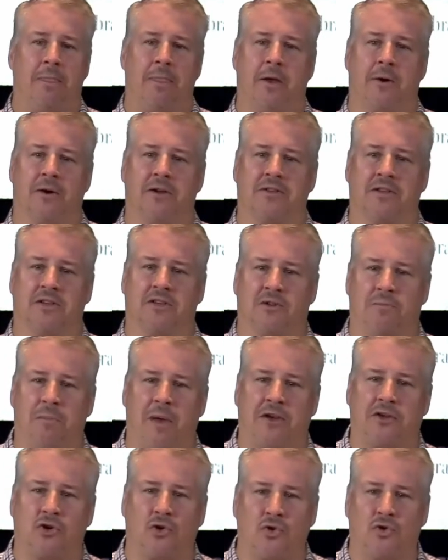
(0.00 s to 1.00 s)
there is a
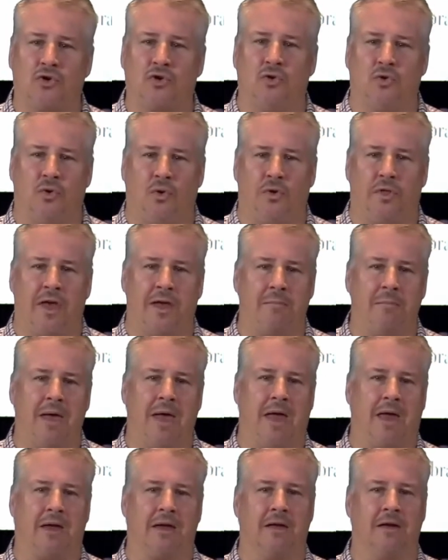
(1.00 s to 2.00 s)
special tool they
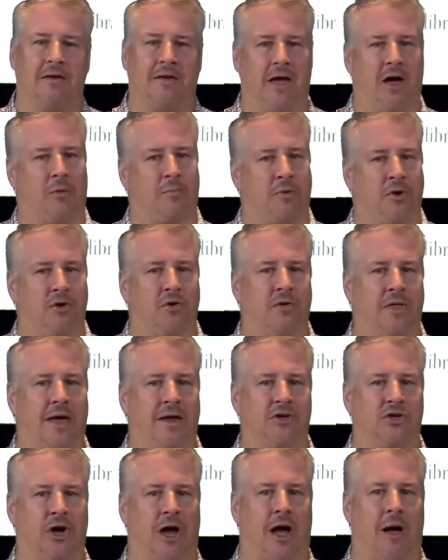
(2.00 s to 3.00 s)
make to help you do
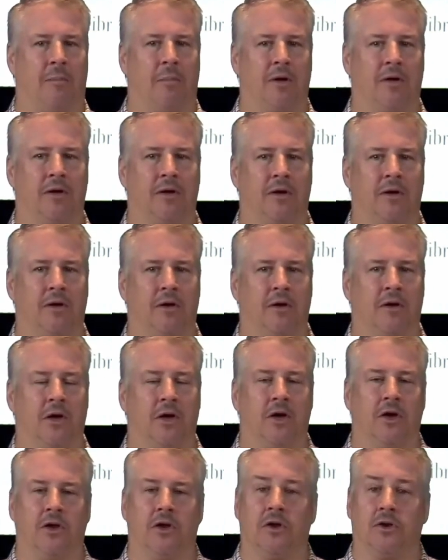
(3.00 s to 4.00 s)
that job.
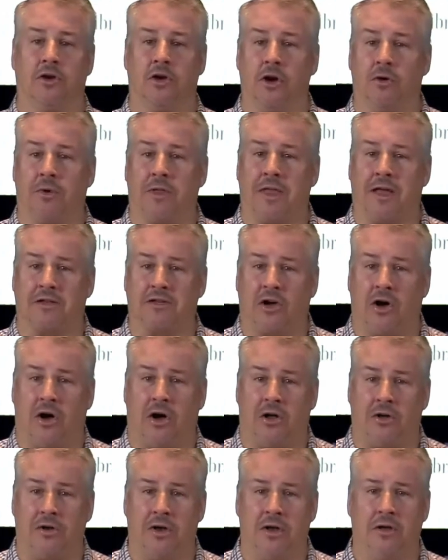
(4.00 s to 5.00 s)
Do you know what that's
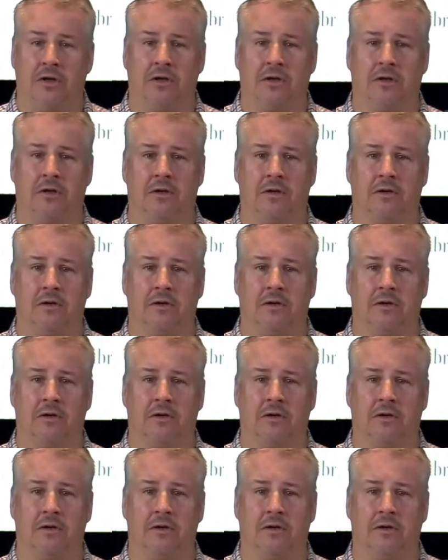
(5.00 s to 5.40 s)
called?